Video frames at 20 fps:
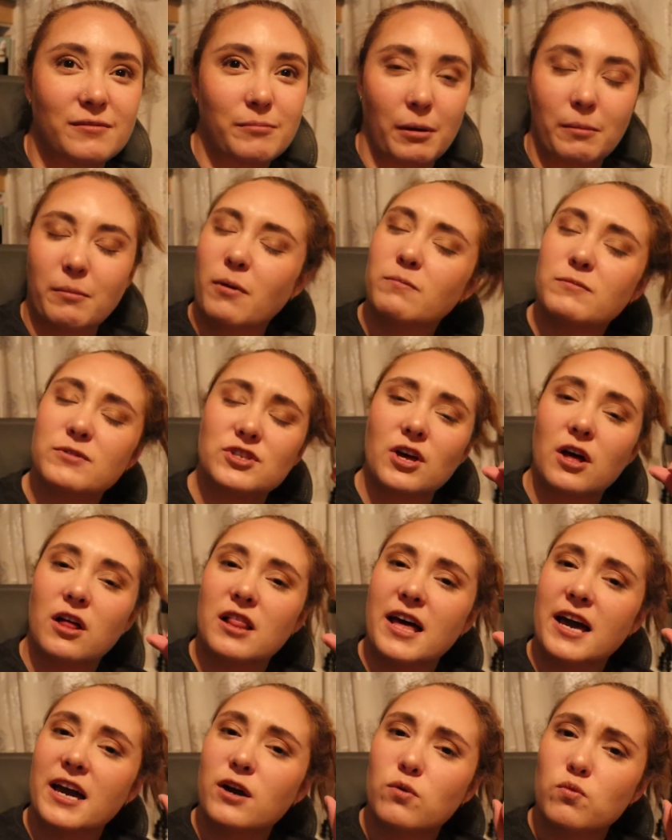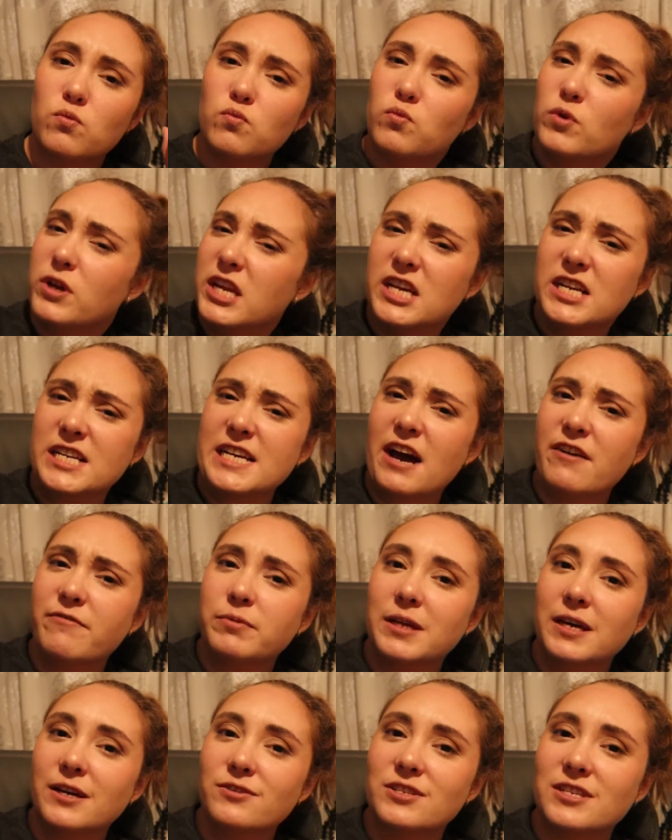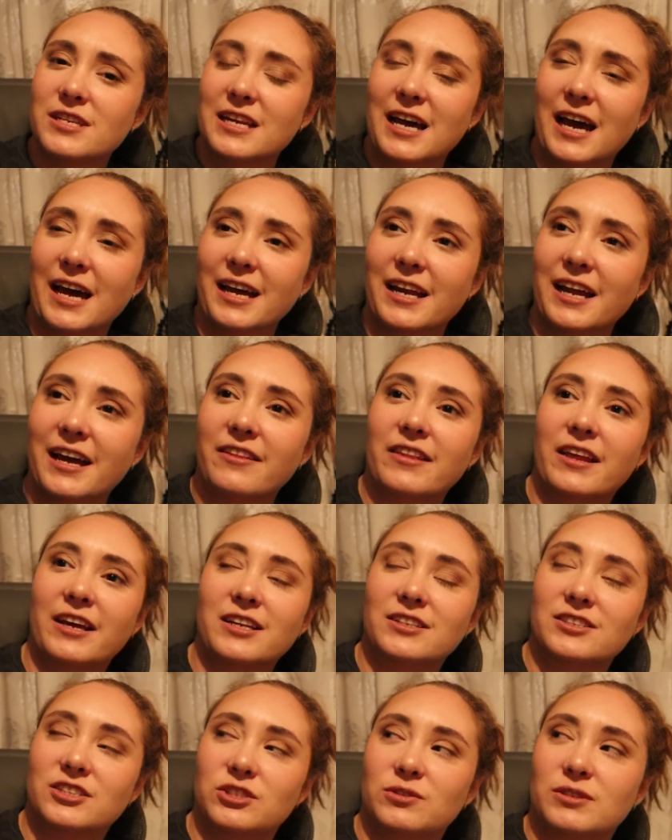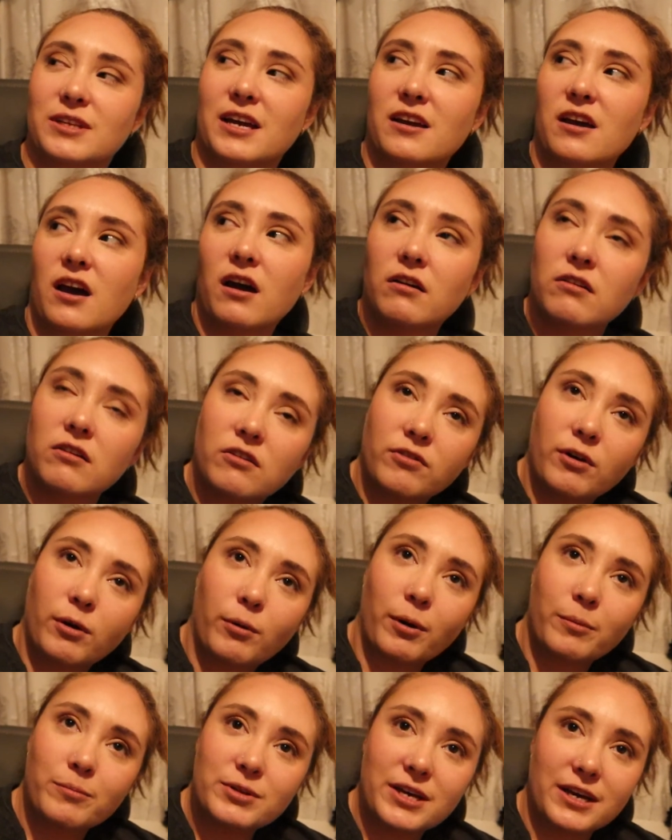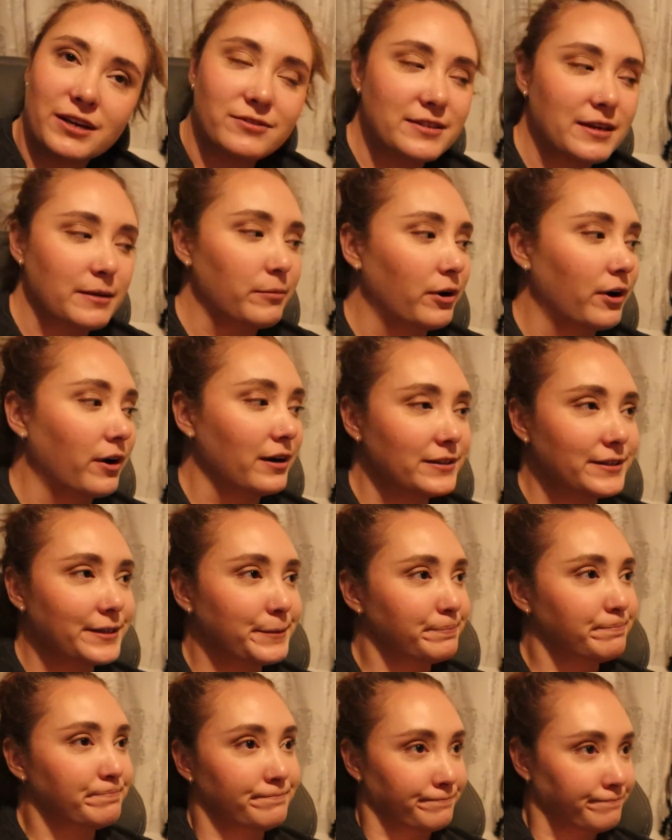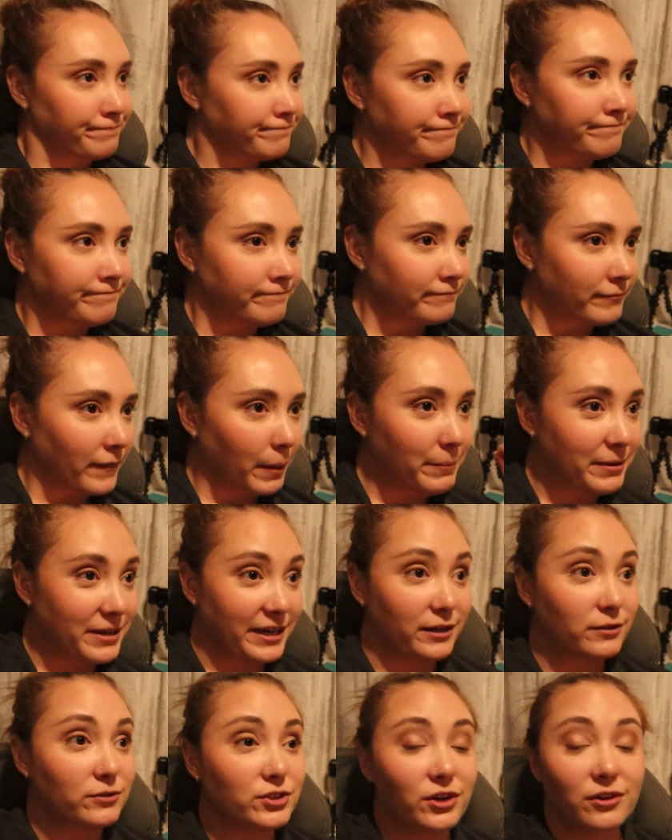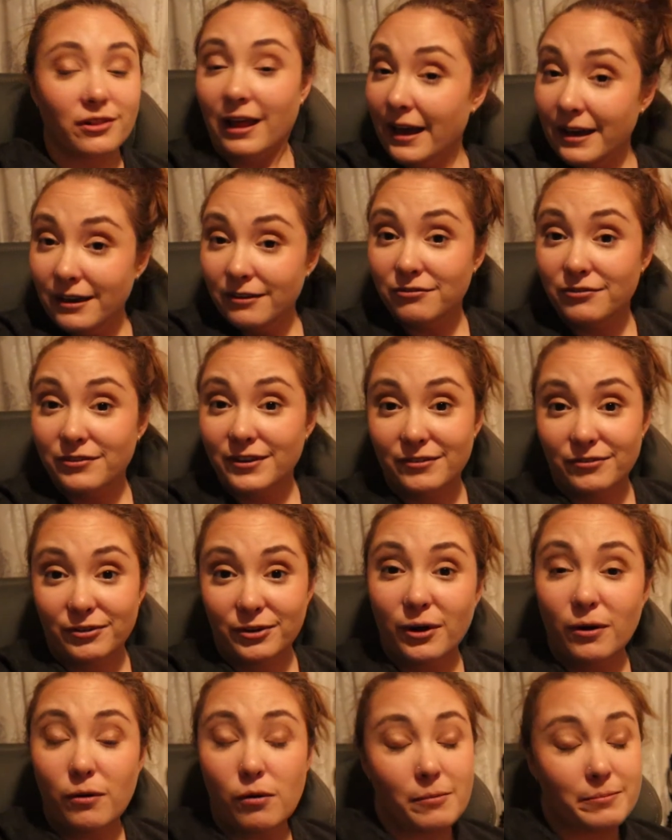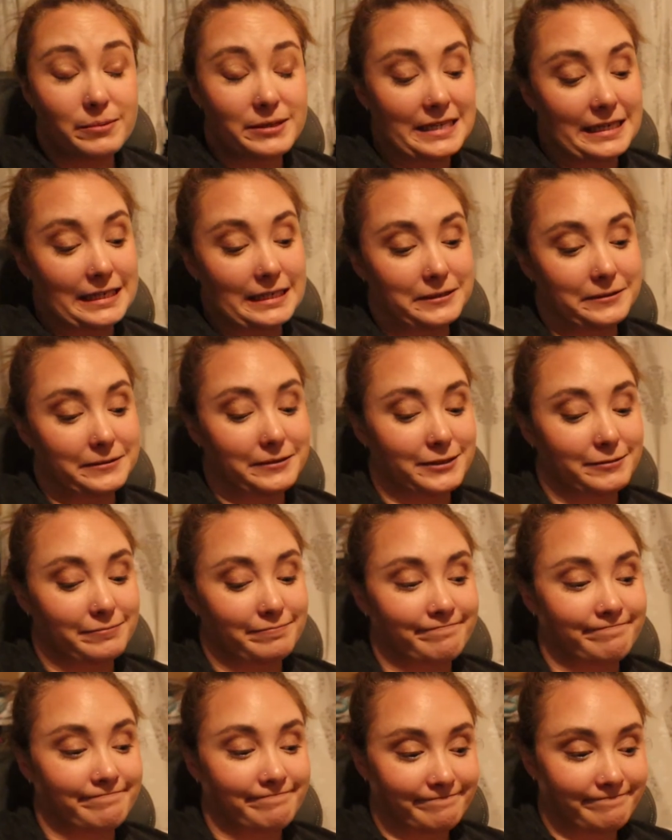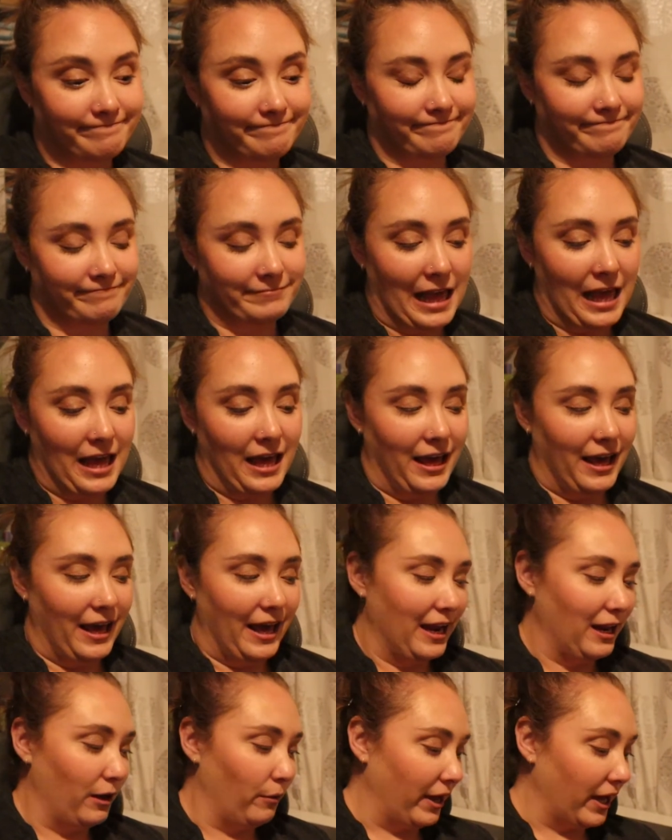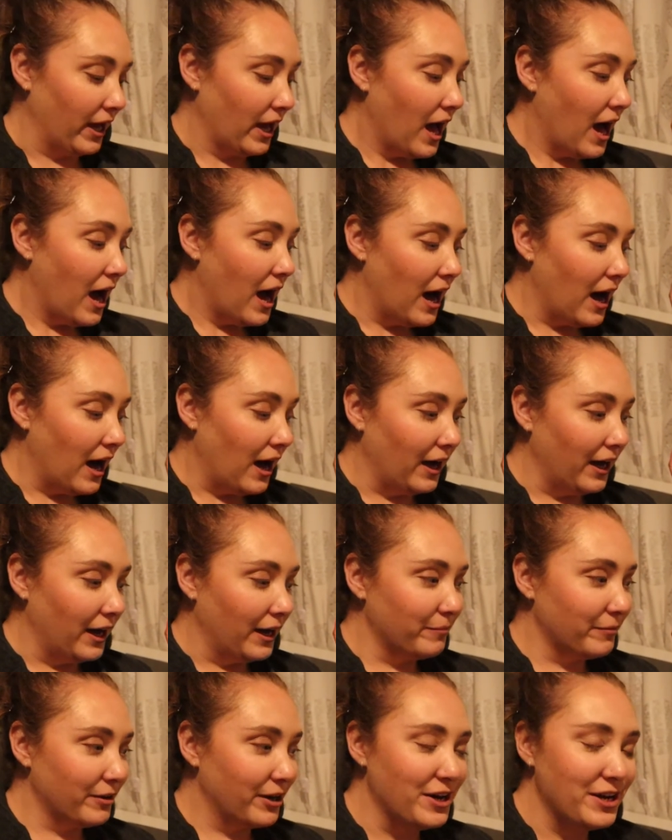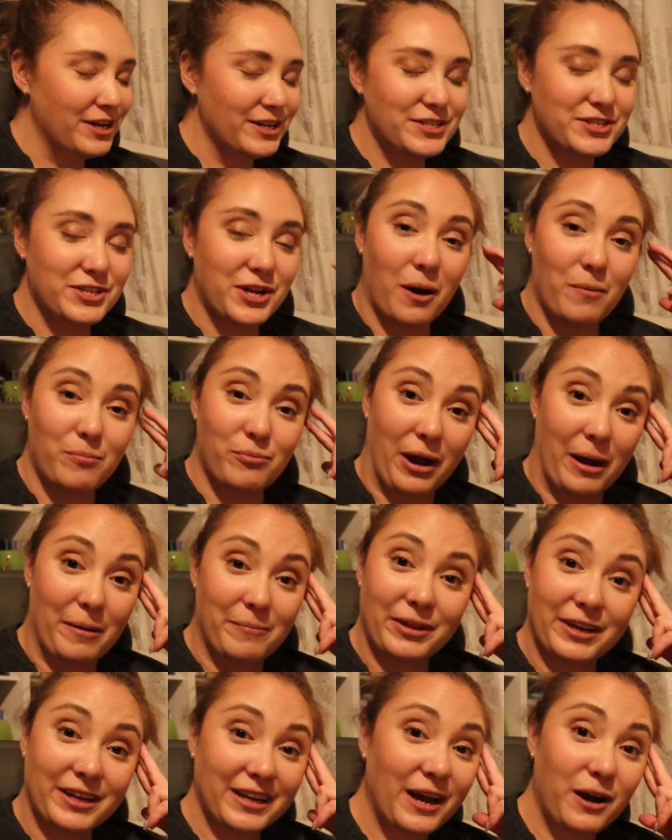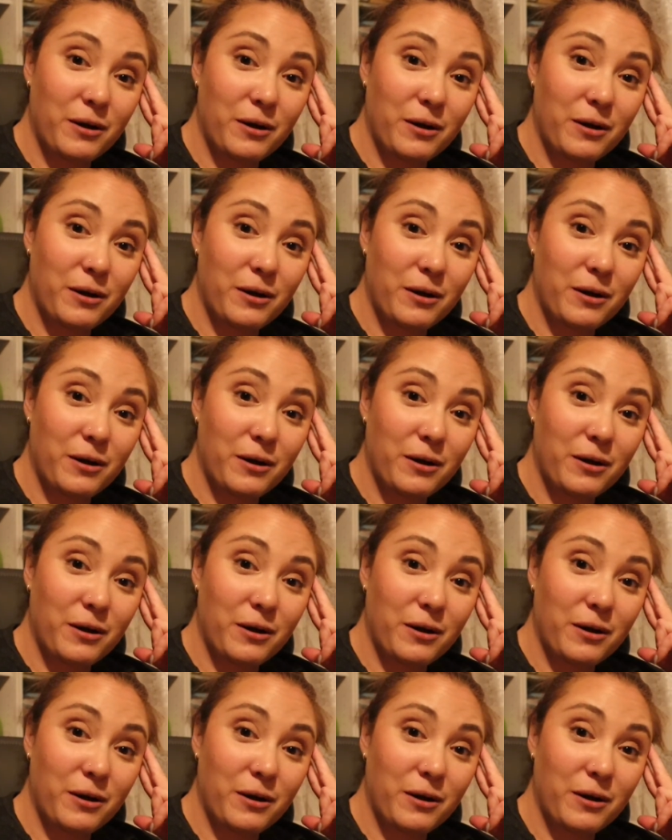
My mom was all like, we need to have potatoes tonight. And then she was like, I don't know if I want potatoes anymore. I was like, potatoes are life if you don't want potatoes. Anyway, I'm gonna stop rambling